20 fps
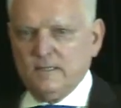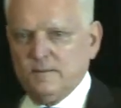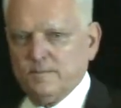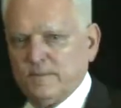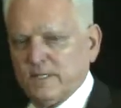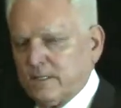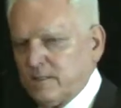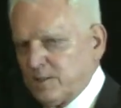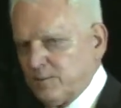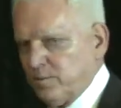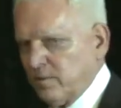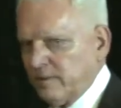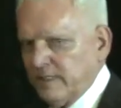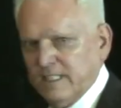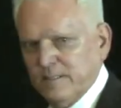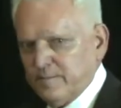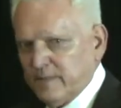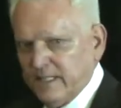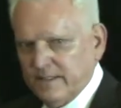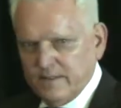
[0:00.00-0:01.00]
Because
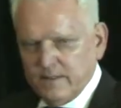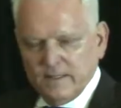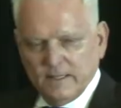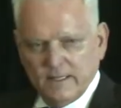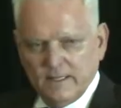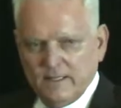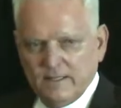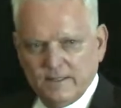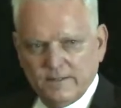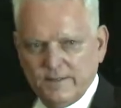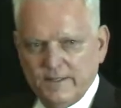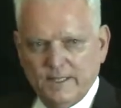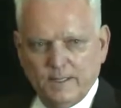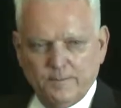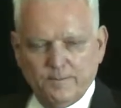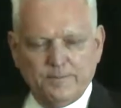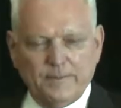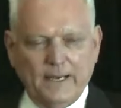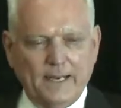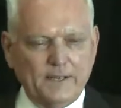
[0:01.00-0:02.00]
believe me, the
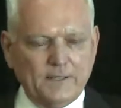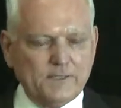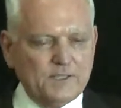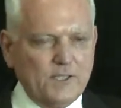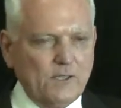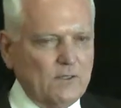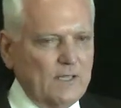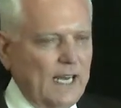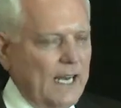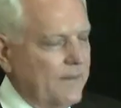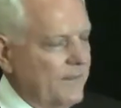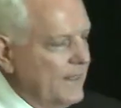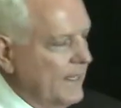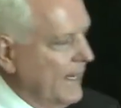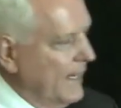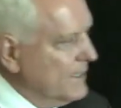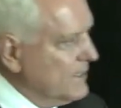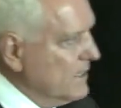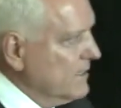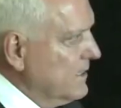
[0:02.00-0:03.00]
payers don't have the
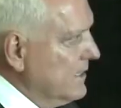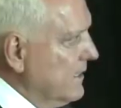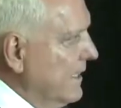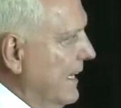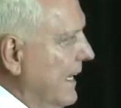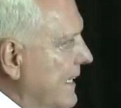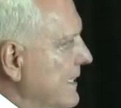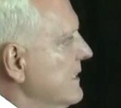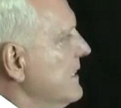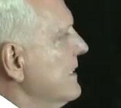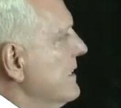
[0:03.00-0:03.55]
answer to that.